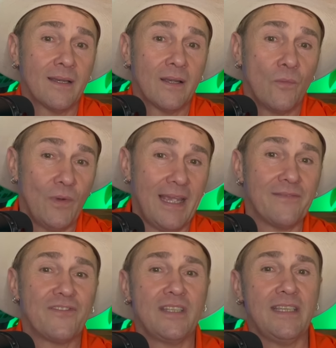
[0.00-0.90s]
we
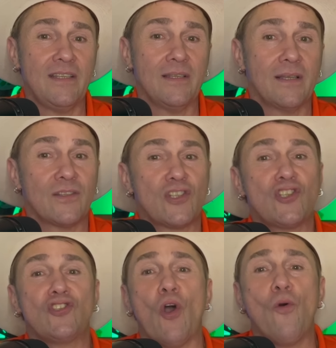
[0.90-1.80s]
have seen
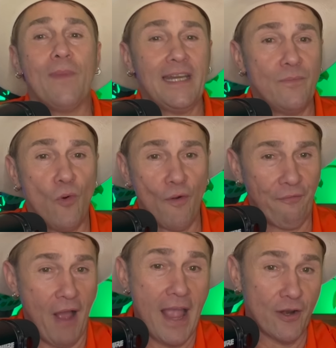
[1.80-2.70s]
so many more
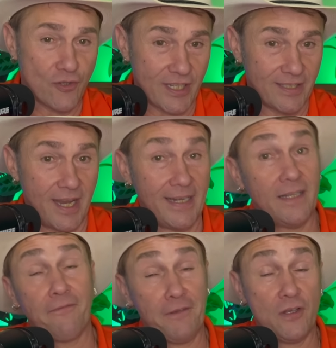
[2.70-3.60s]
fires
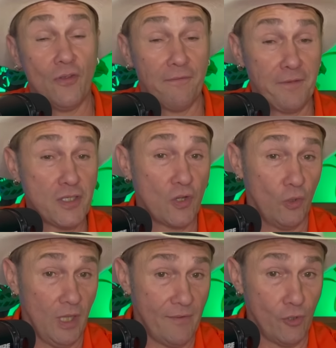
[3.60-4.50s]
igniting on the
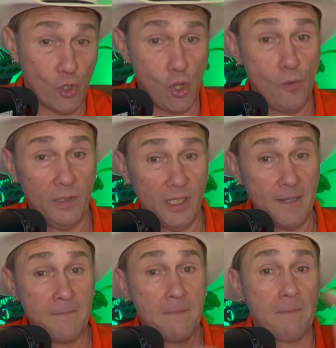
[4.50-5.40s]
physical level globally,
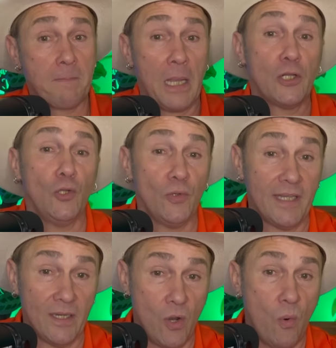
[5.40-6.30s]
including
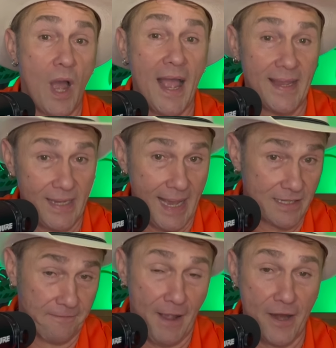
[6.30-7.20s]
in Hawaii,
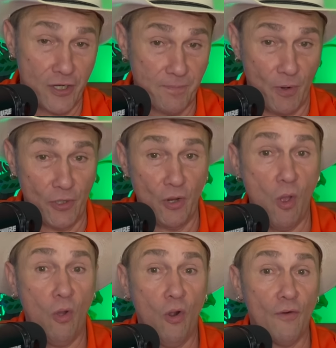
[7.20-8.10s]
has fires burning
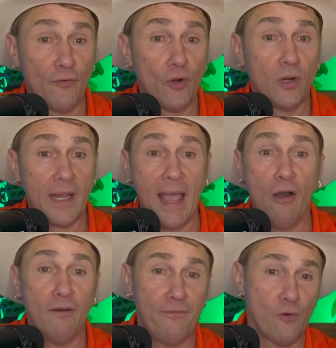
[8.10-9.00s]
all over,
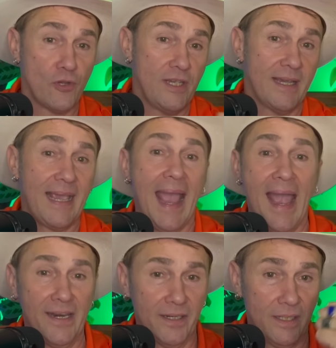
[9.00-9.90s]
California,
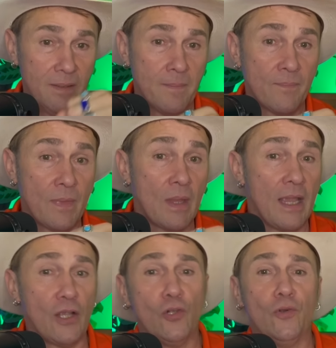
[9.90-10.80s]
Canada,
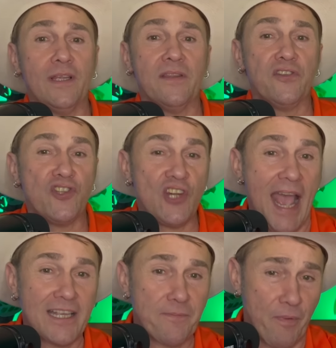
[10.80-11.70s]
including the
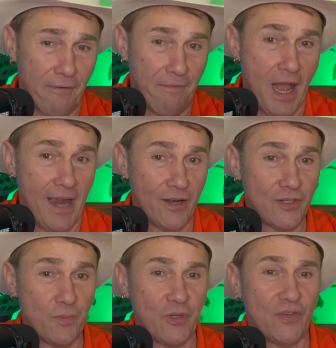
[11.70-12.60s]
Jasper
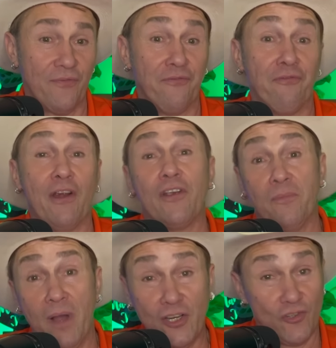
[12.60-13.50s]
fires, which very
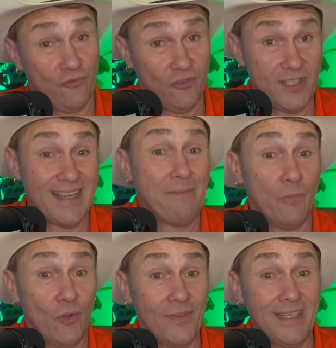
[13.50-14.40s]
much
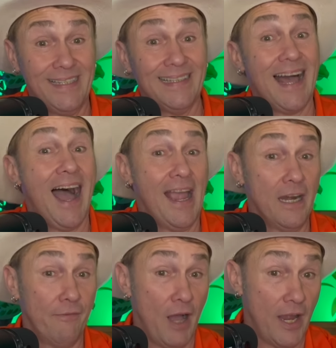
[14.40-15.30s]
resemble the
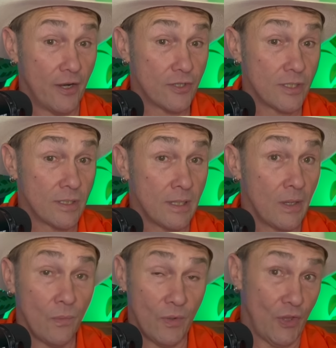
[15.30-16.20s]
Lahaina fires,
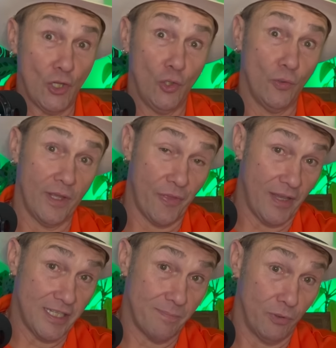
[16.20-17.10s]
with including
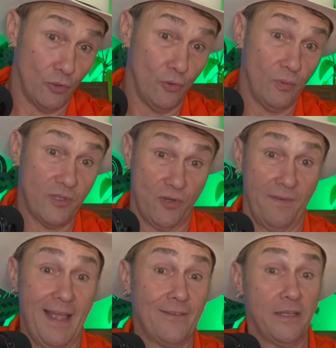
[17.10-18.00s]
things blue
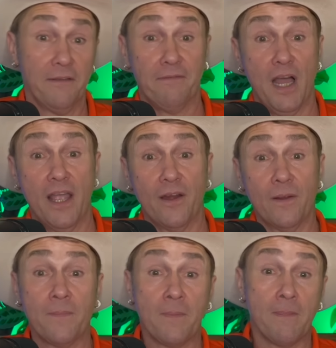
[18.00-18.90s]
surviving the fire,
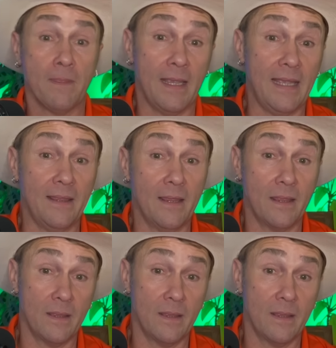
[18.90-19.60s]
and